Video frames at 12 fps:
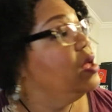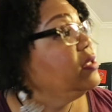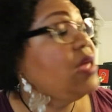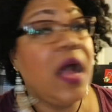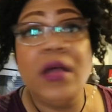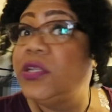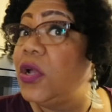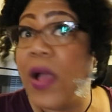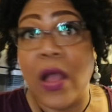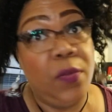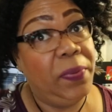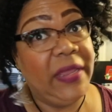Y'all know
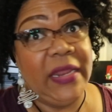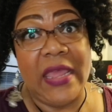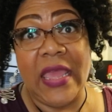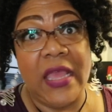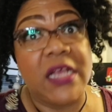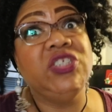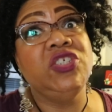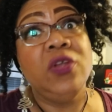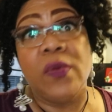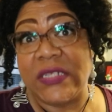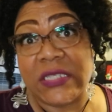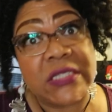I don't play that, because you
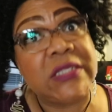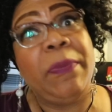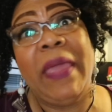know a sister